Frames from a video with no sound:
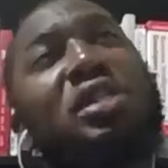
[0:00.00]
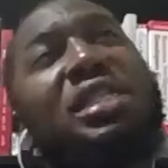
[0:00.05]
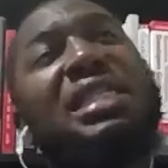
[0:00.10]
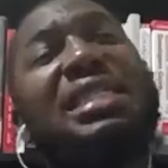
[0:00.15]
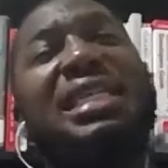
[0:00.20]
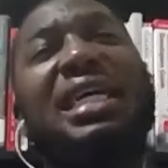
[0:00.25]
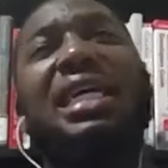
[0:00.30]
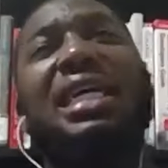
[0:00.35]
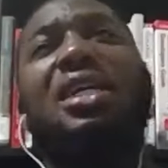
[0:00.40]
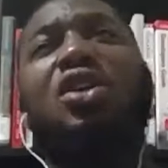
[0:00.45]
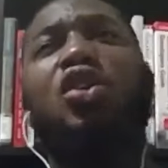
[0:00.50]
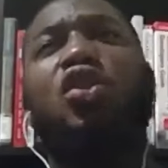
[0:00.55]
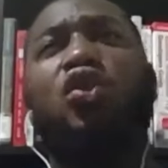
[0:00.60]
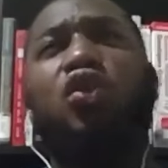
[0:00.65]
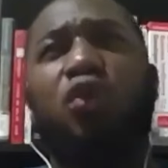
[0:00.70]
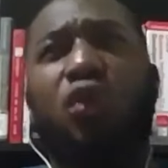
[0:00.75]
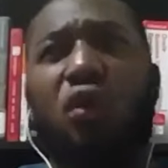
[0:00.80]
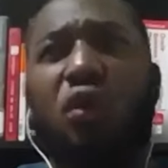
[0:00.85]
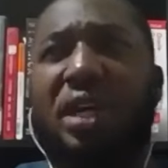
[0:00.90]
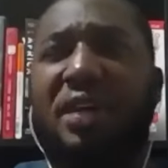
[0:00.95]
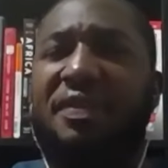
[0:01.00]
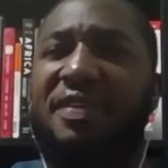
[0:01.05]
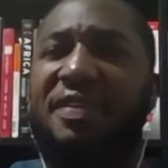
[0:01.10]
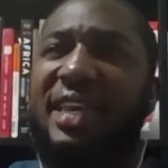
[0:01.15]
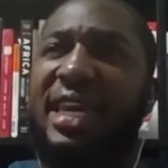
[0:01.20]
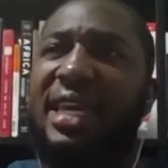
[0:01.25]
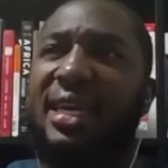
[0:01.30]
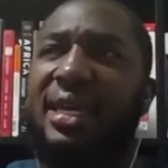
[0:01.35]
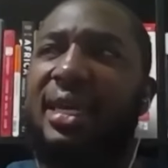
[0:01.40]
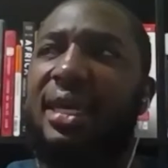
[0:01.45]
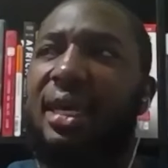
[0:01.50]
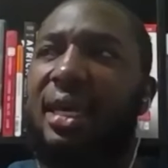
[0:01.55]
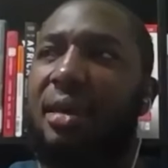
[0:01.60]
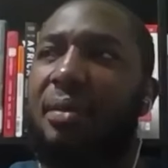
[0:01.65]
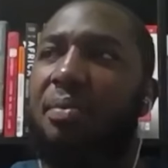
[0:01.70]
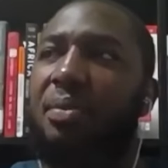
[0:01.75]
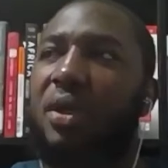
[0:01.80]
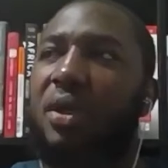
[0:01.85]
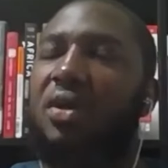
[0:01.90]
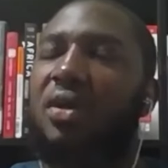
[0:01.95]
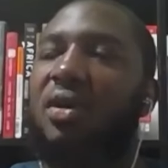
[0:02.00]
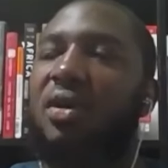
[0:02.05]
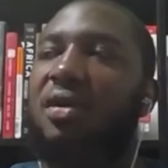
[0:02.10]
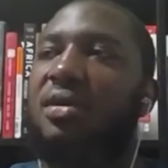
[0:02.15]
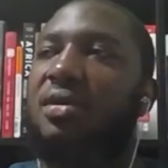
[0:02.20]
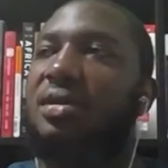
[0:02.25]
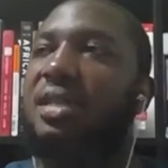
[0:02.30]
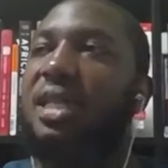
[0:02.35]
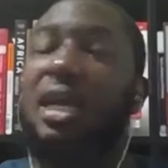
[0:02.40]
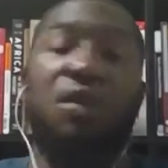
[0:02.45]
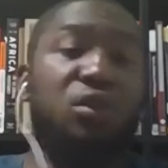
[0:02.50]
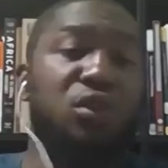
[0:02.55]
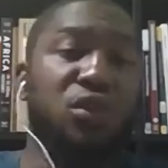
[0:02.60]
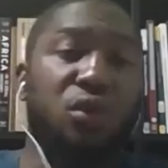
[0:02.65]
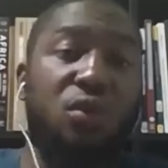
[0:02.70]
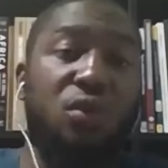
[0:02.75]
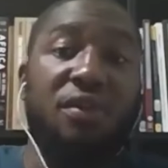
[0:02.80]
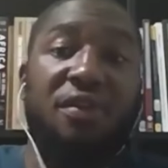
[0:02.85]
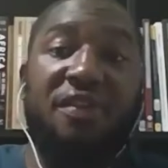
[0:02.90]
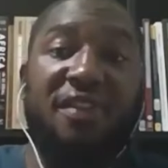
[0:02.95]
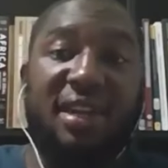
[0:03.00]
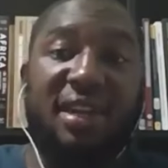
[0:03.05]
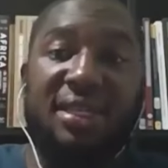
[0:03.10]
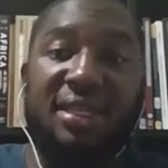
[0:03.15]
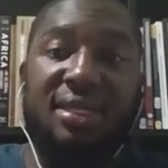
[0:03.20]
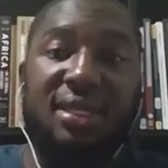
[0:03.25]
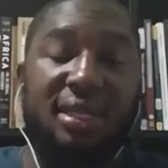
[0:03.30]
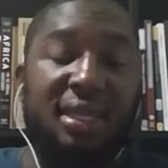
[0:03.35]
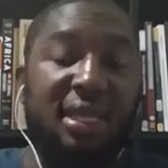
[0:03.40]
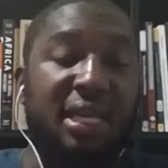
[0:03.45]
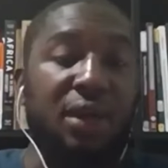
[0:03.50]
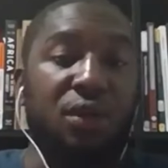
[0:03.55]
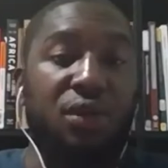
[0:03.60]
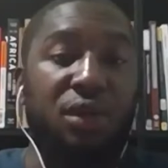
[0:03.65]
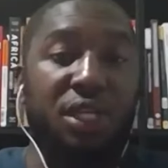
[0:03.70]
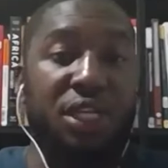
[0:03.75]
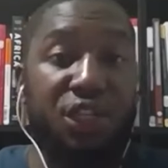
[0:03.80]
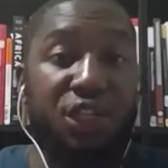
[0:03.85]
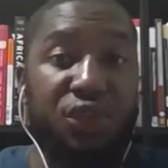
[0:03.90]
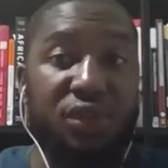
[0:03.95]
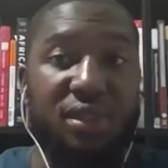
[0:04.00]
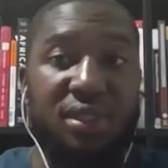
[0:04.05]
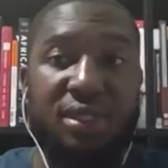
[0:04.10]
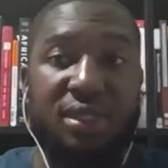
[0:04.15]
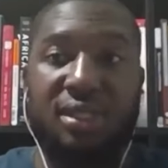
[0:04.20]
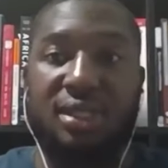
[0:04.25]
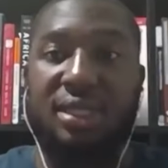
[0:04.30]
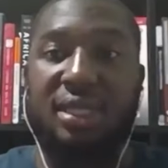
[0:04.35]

entirely sure if they care, because they are also confronting their own issues.